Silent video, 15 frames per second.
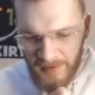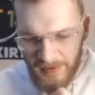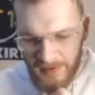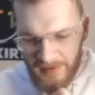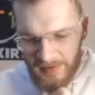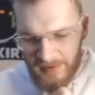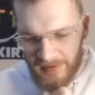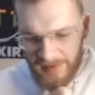
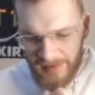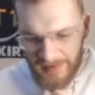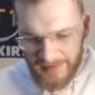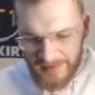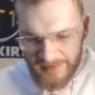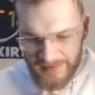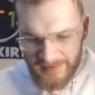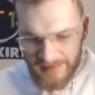It
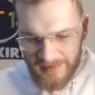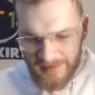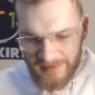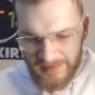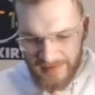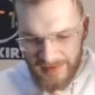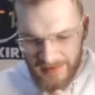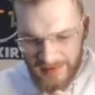lets
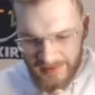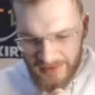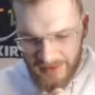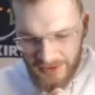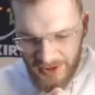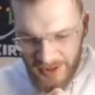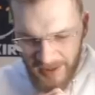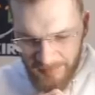science
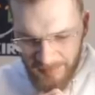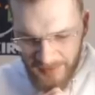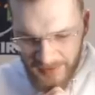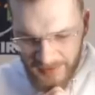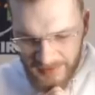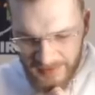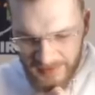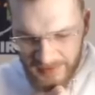
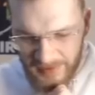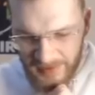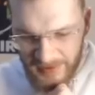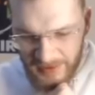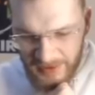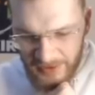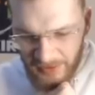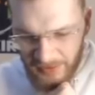champions
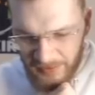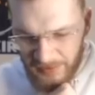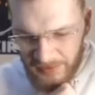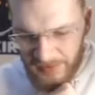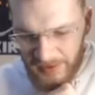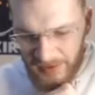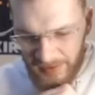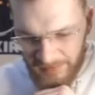ignore
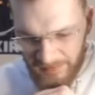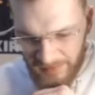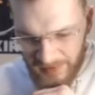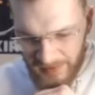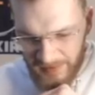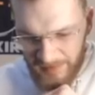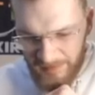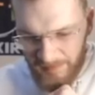
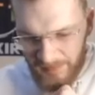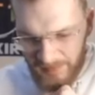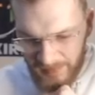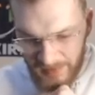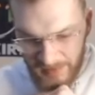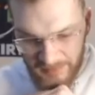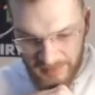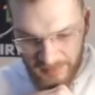Nullify. It
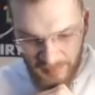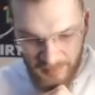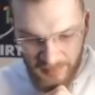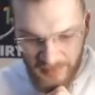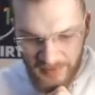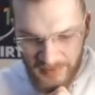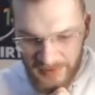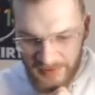gives them
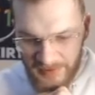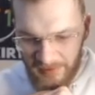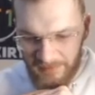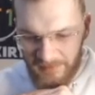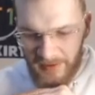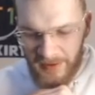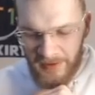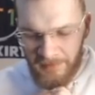immunity to
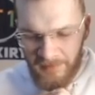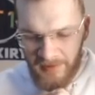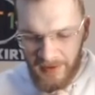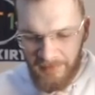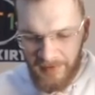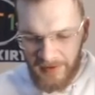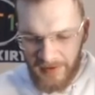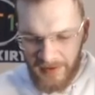Nullify, and whenever
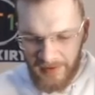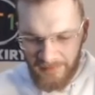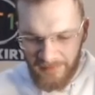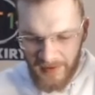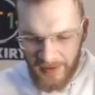a Nullify